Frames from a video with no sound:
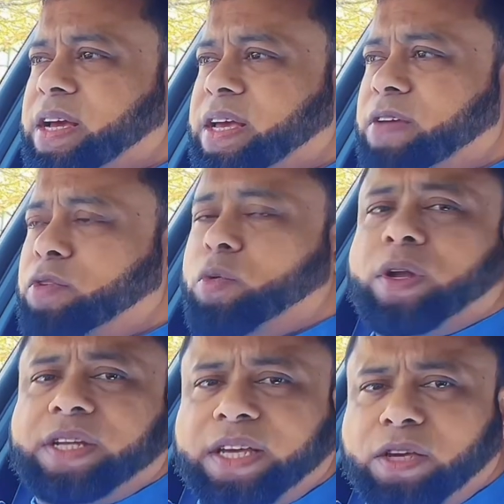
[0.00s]
if you are
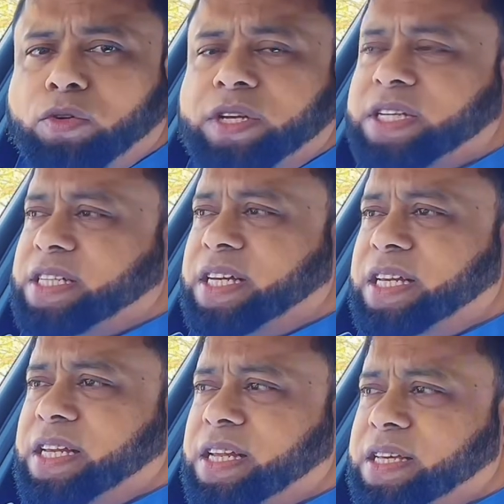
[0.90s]
taking your test
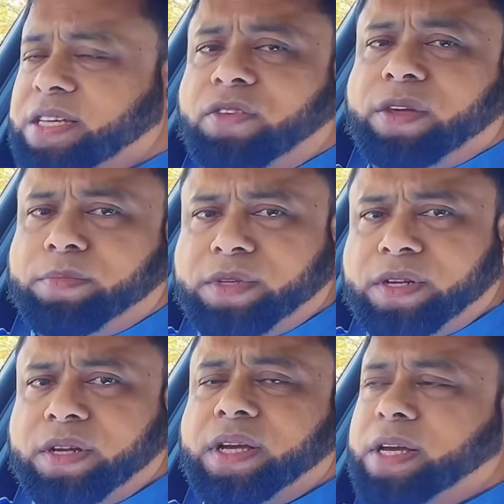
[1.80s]
in Southampton,
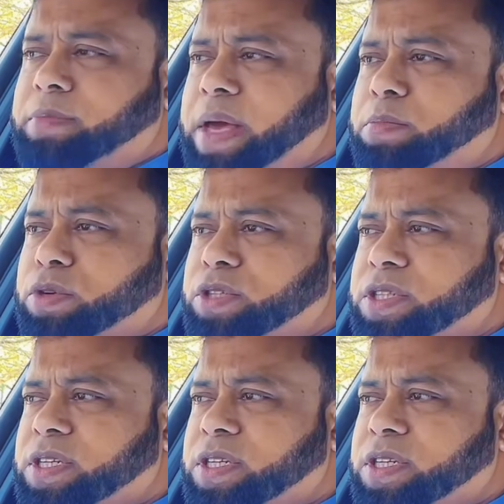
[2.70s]
in Maybush,